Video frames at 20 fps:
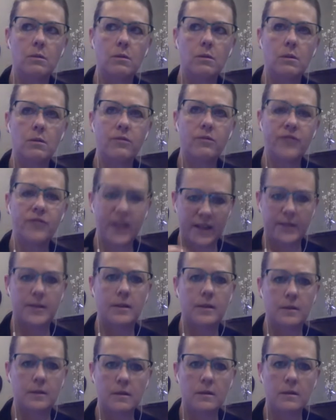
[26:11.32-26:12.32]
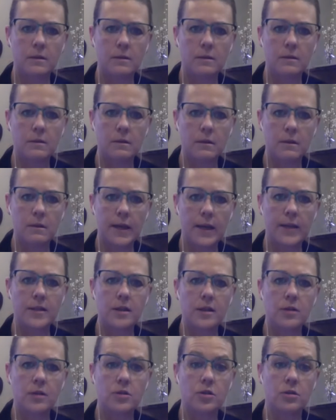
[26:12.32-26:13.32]
fixes. They
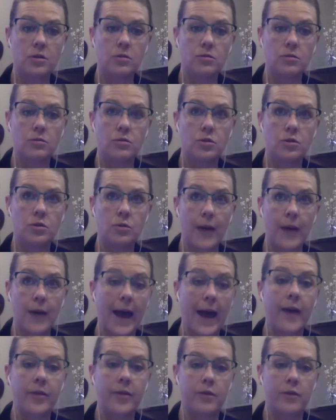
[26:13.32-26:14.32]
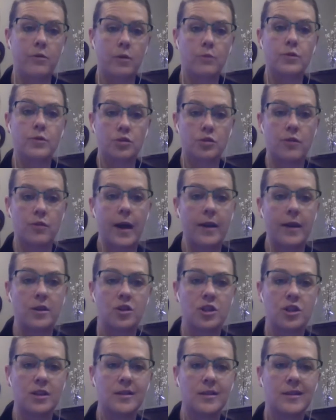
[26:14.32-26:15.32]
start to add their own
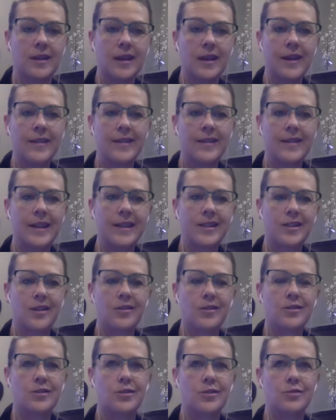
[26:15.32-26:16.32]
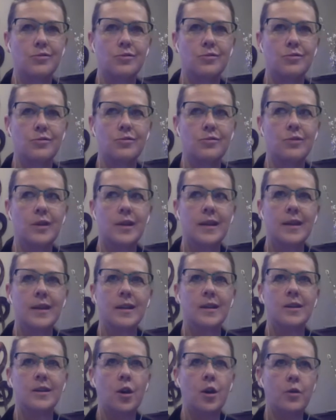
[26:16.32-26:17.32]
strategies. They start to
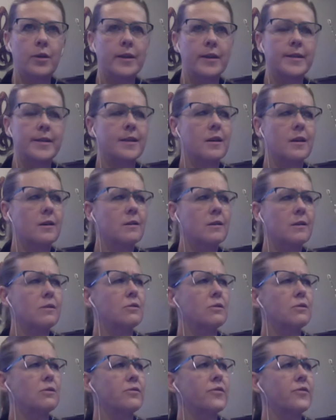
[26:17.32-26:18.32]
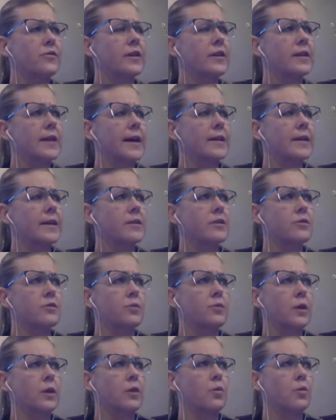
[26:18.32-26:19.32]
notice, oh, for the last
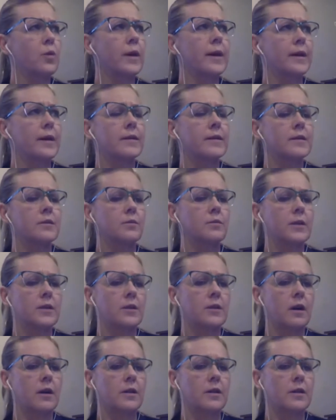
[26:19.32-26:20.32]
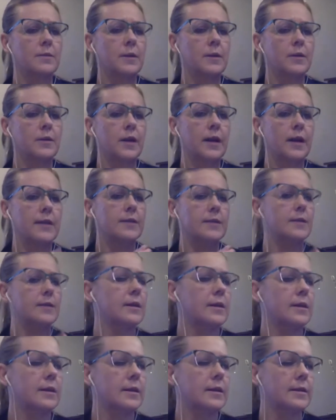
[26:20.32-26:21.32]
3 weeks, we talked about
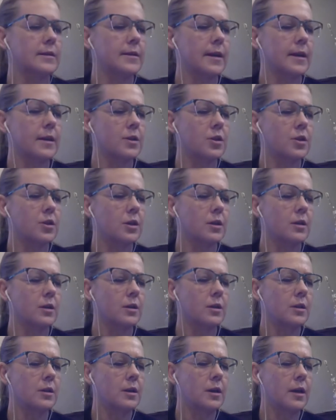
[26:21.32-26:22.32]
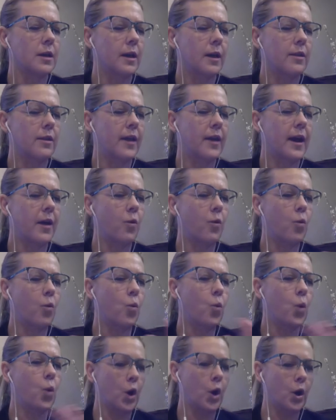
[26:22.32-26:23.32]
isolating a section and that
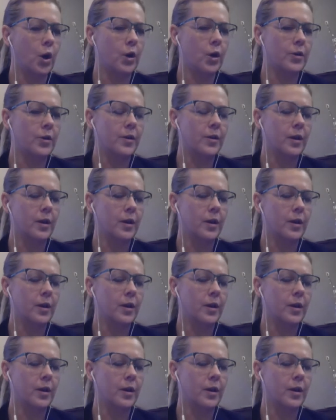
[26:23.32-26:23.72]
worked.